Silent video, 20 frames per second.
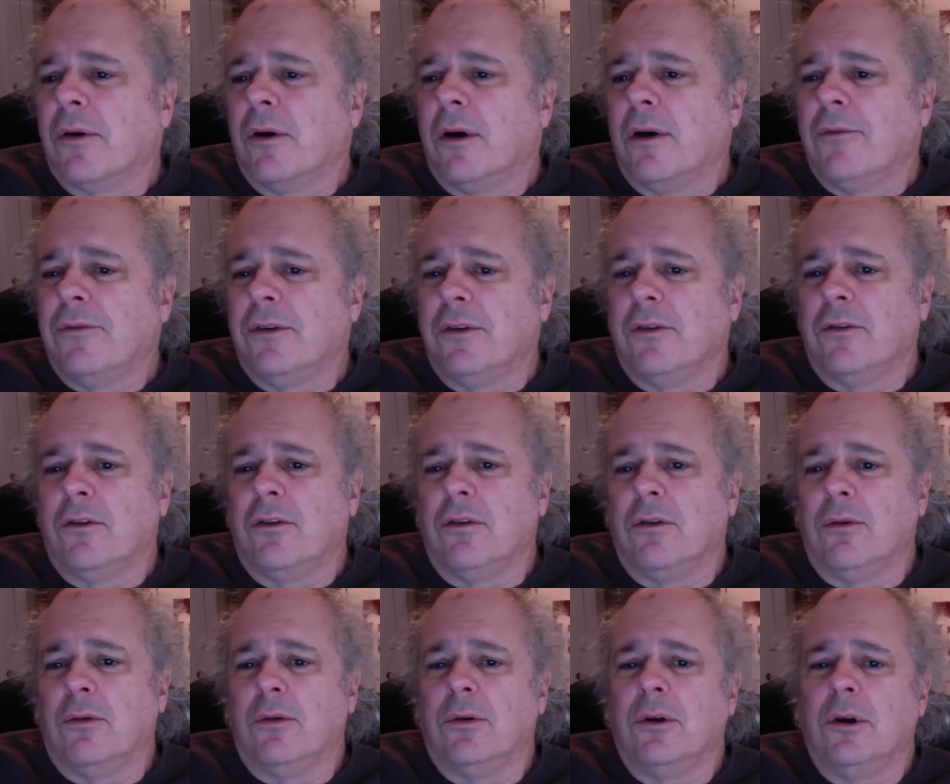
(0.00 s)
off is
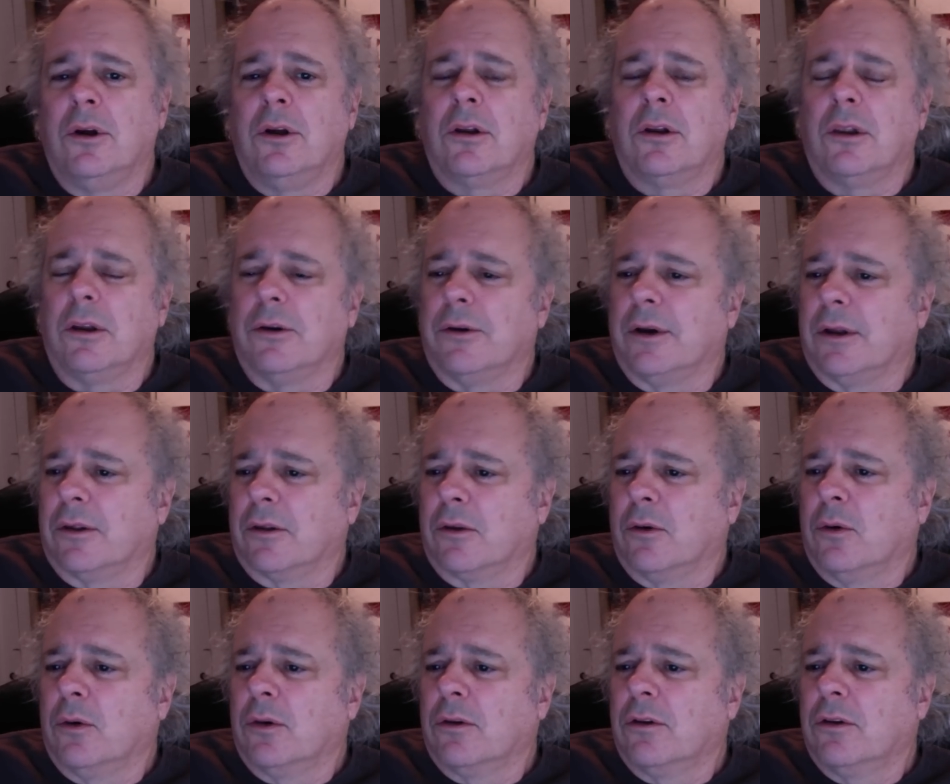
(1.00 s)
to clear out the
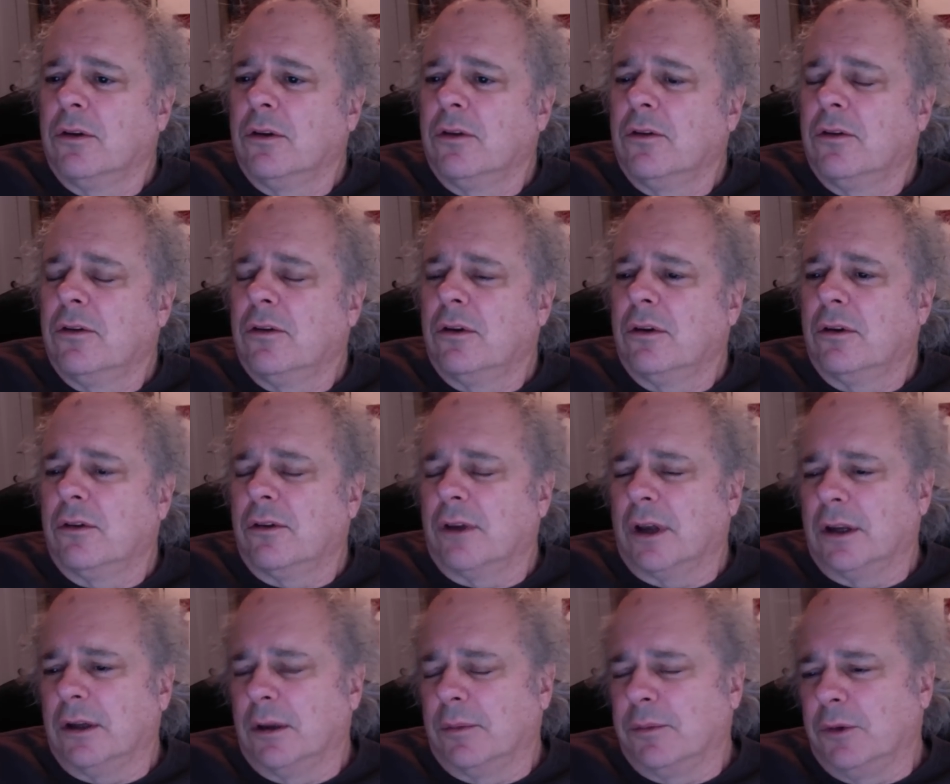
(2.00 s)
courses,
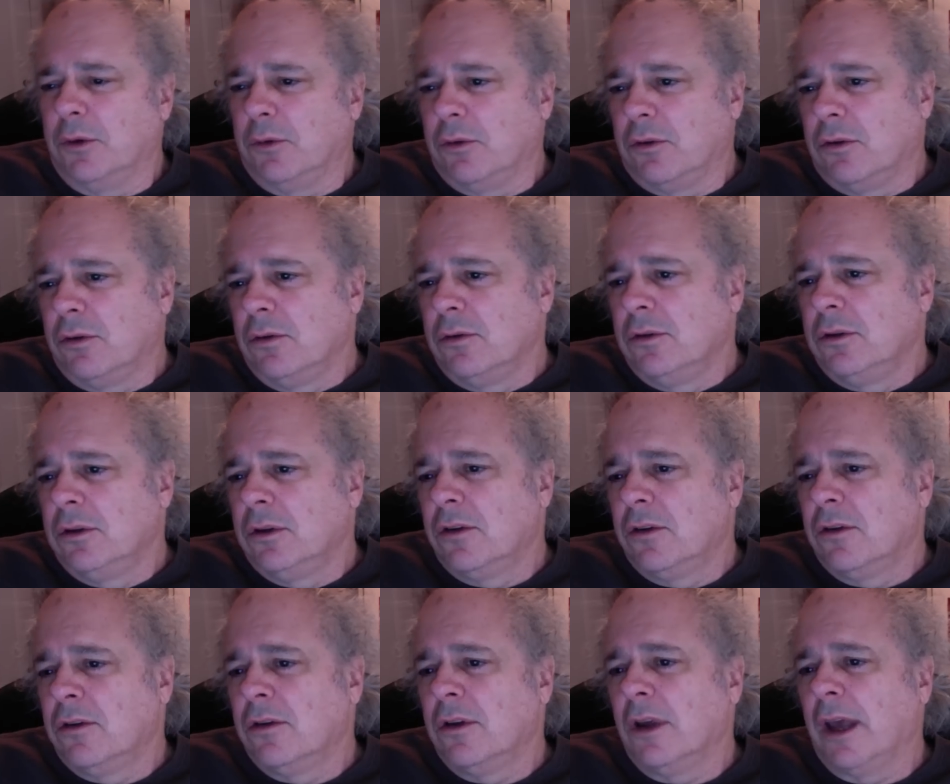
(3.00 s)
sign up new
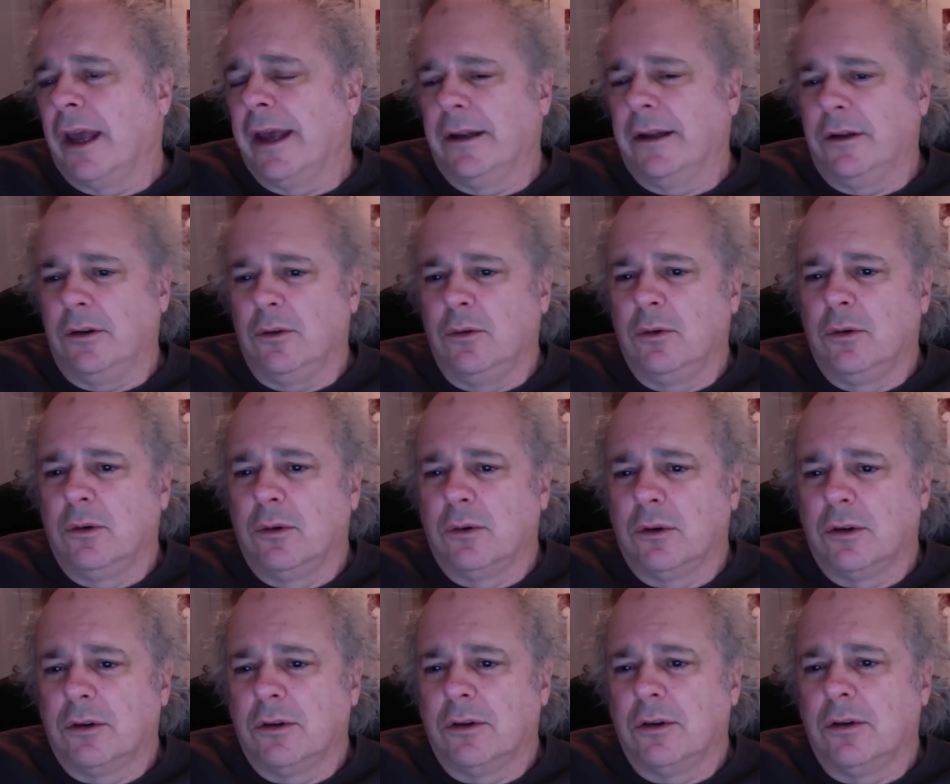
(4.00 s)
students, add new
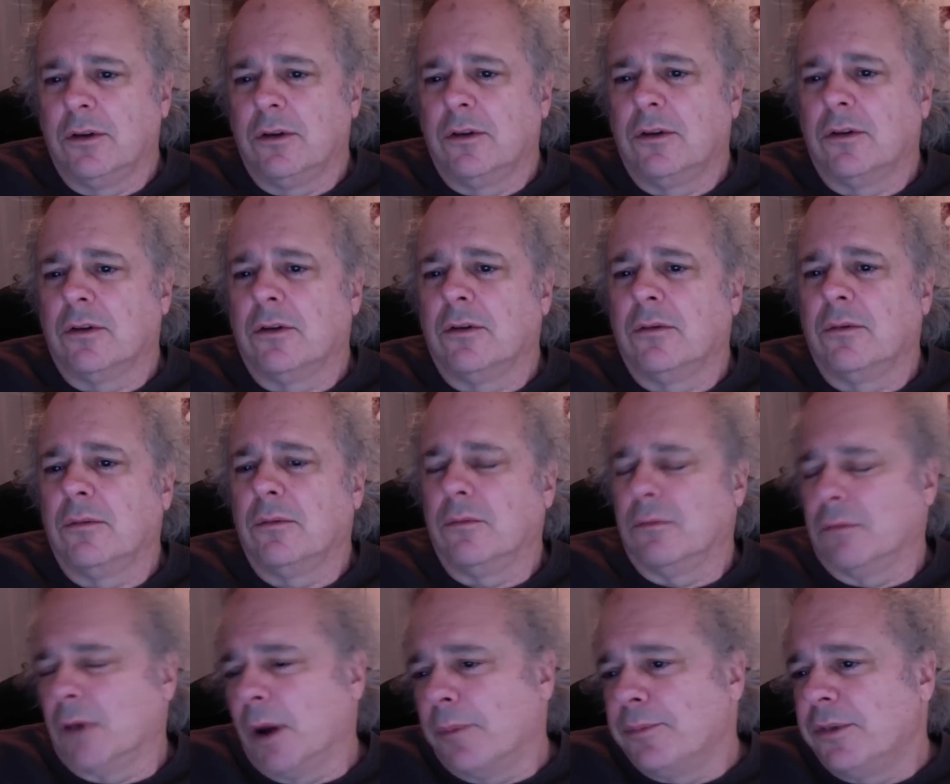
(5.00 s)
courses,
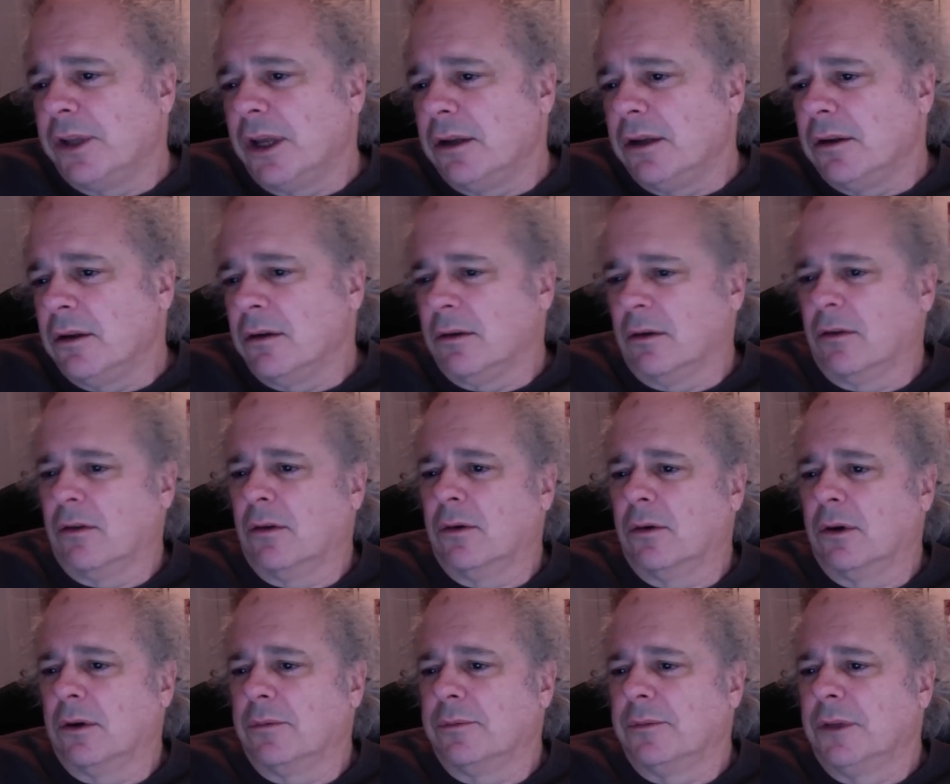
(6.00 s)
update, and so
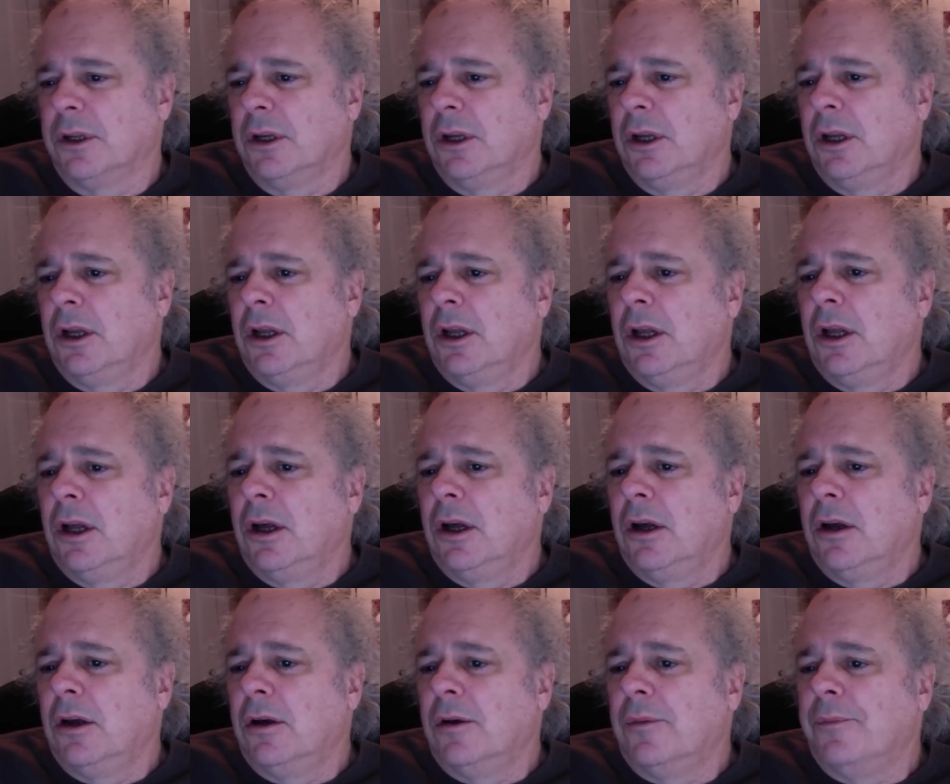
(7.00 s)

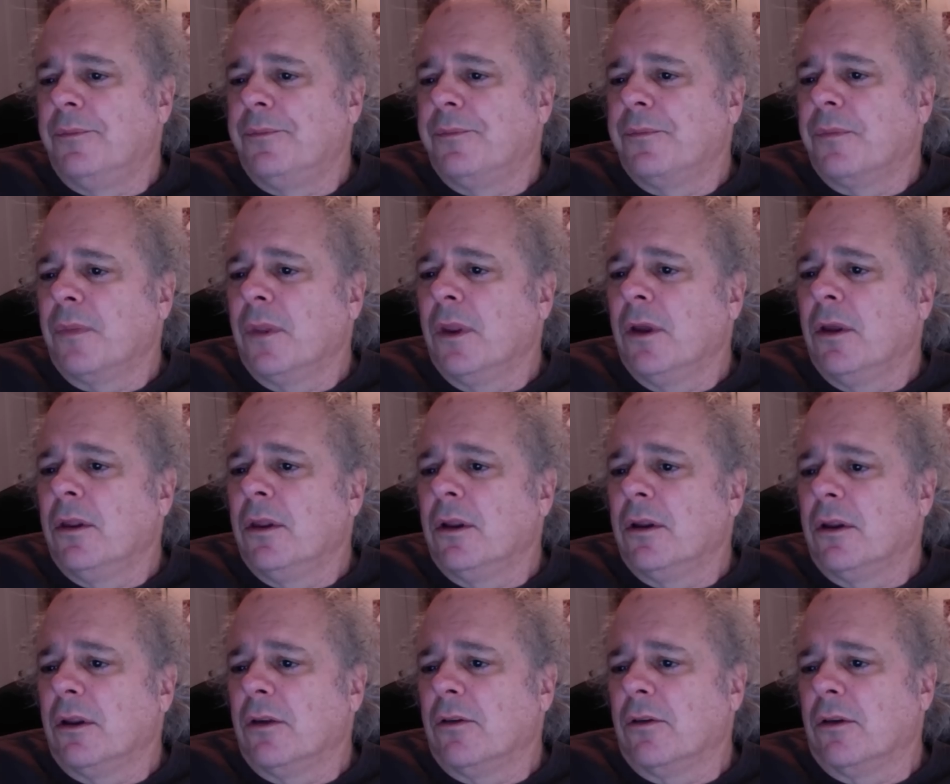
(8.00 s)
on. Then
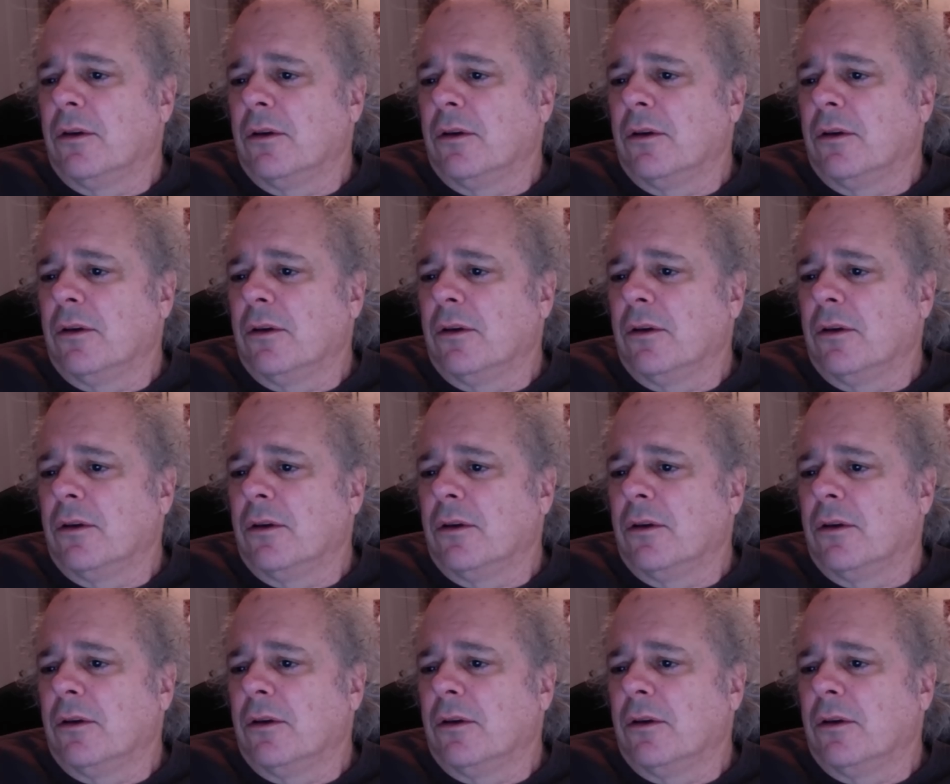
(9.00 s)
there's